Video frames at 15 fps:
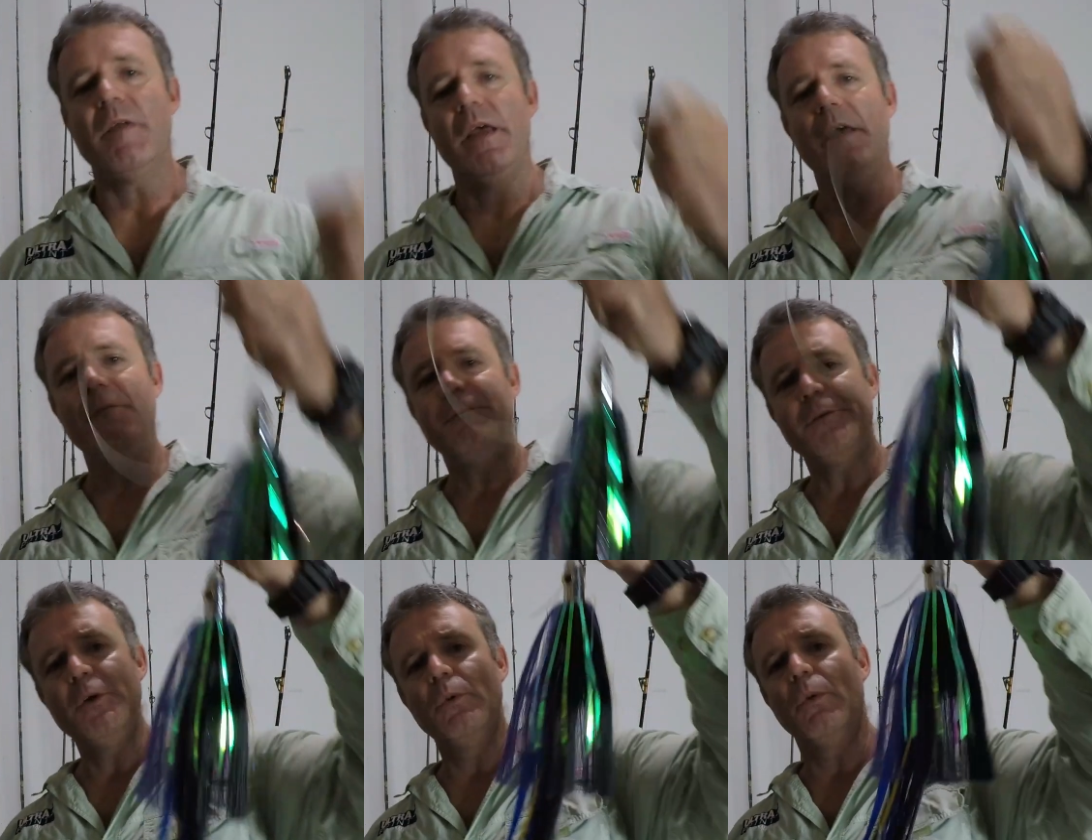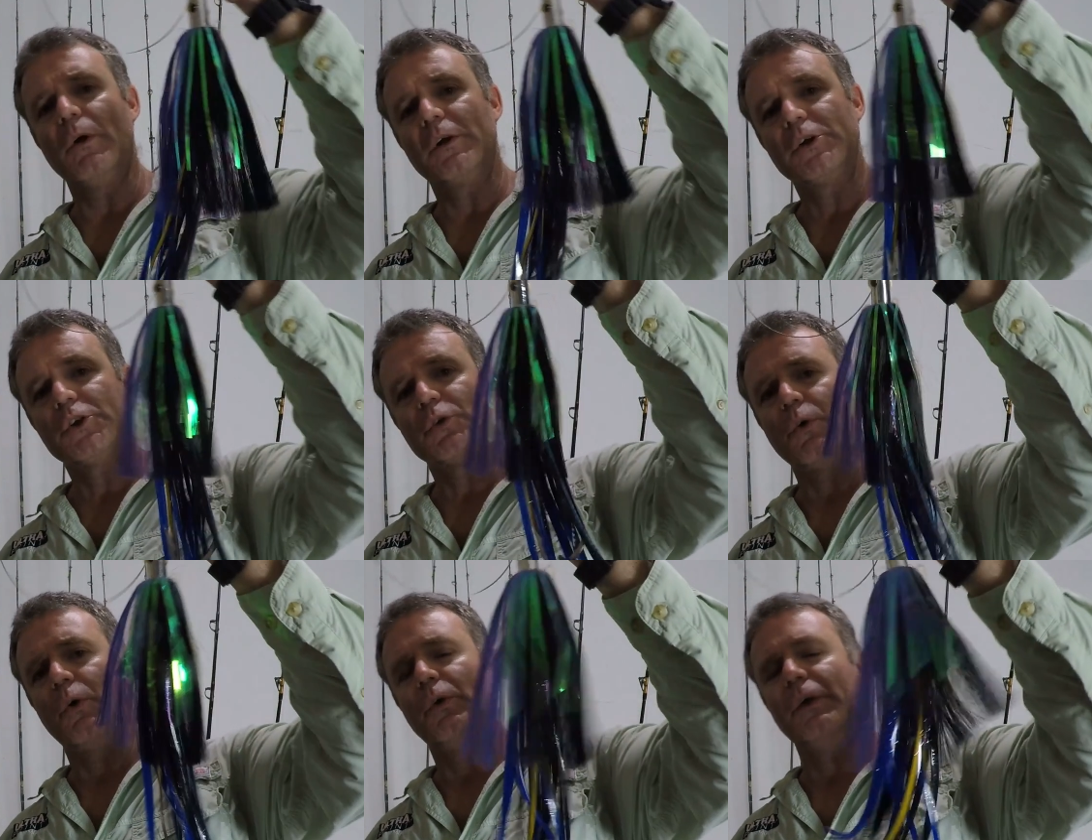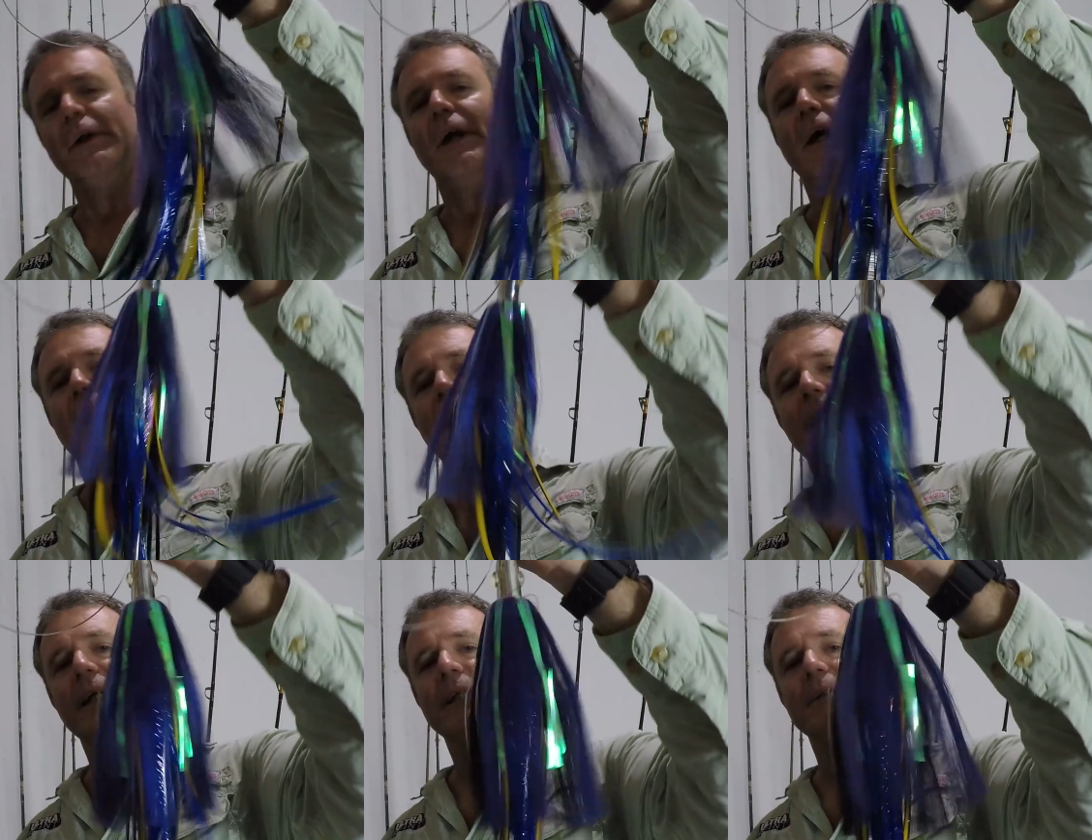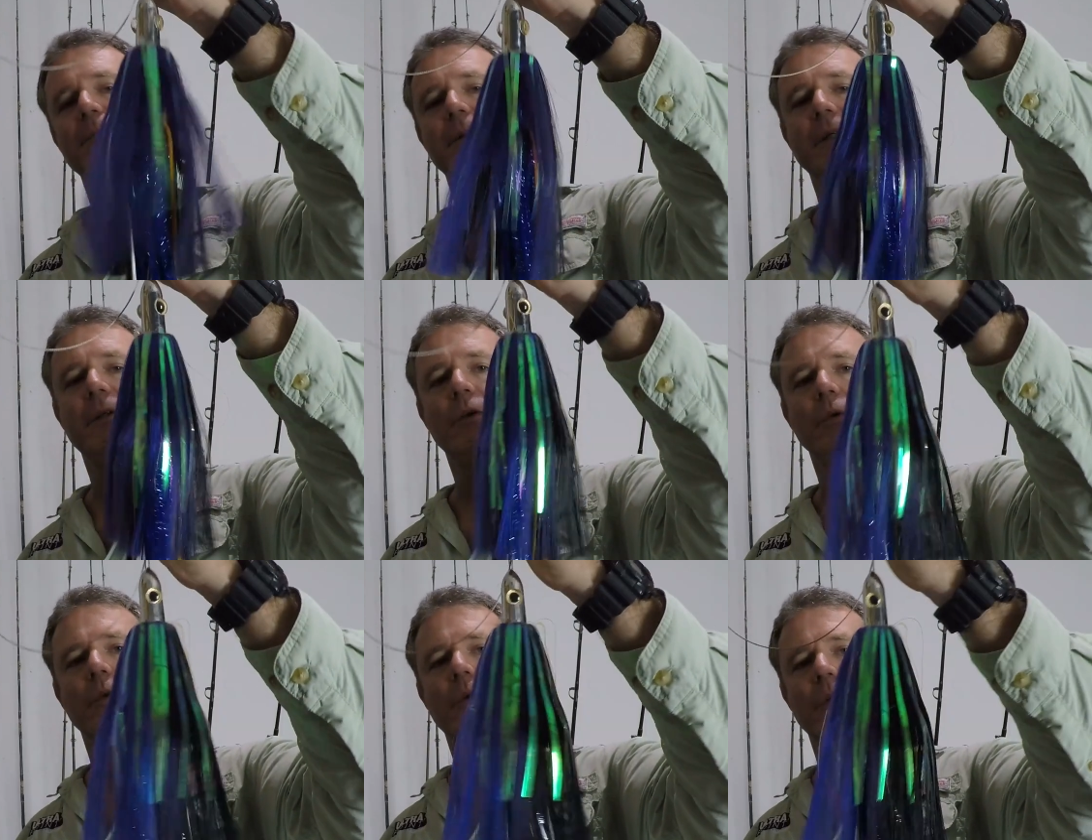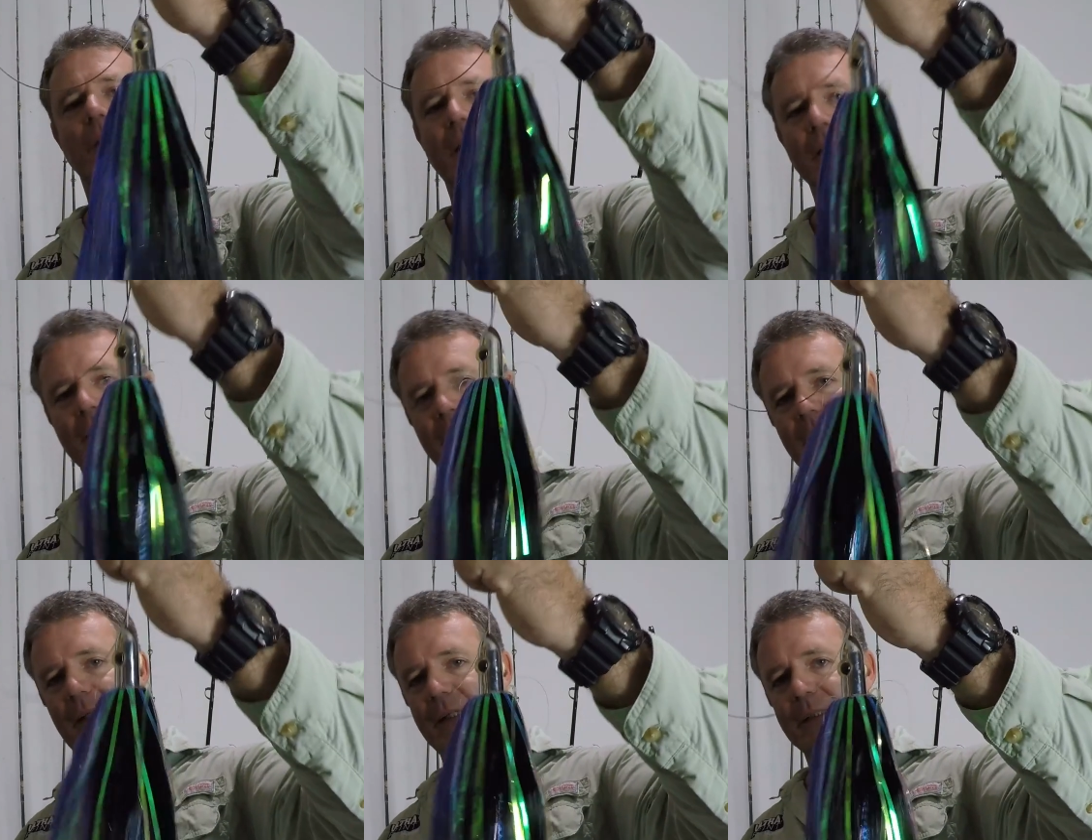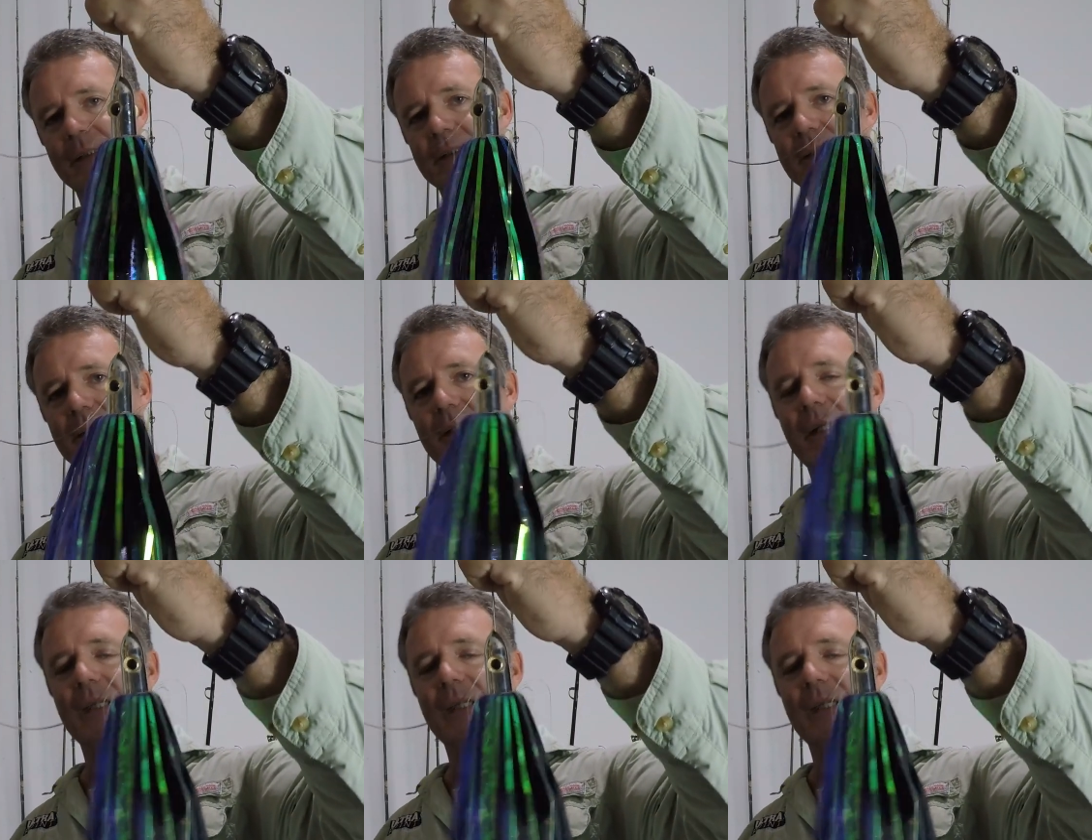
if you are trolling a high-speed lure like this,